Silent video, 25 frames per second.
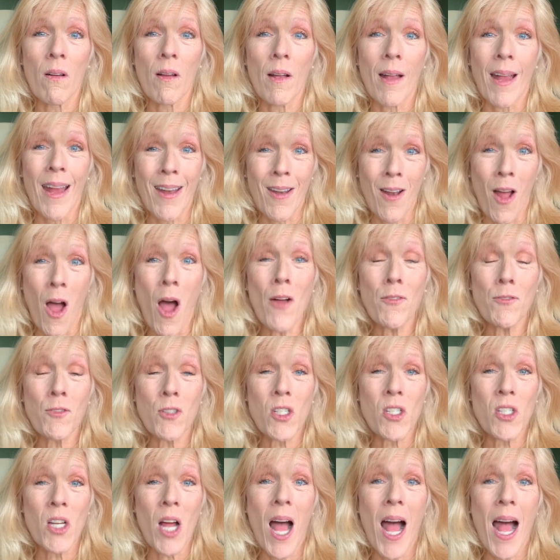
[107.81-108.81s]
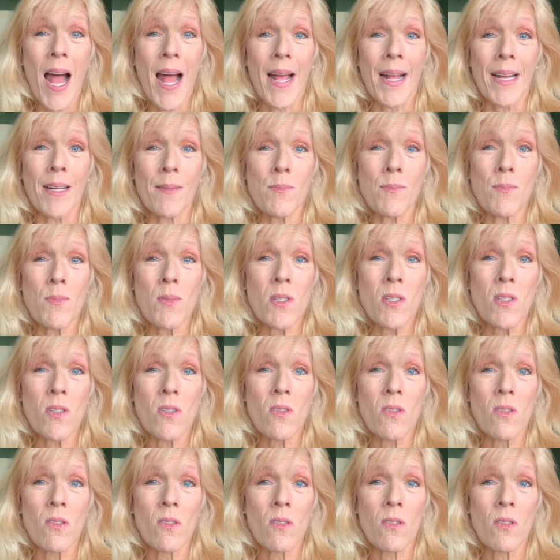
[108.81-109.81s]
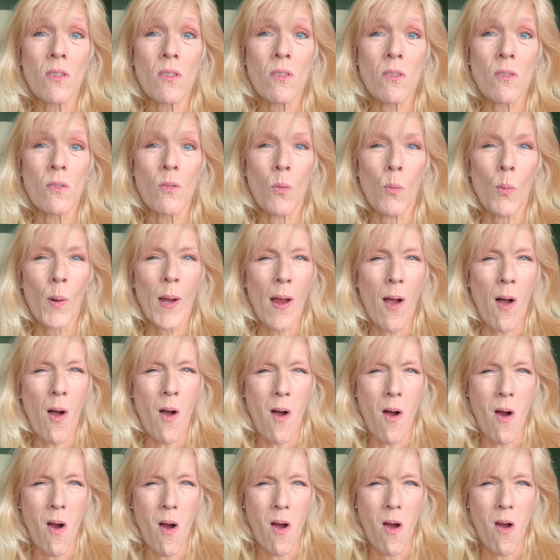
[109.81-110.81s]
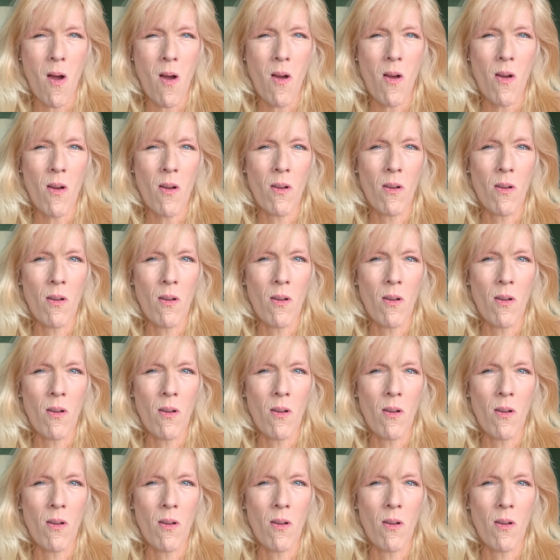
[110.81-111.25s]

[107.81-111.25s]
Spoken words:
And oftentimes we are.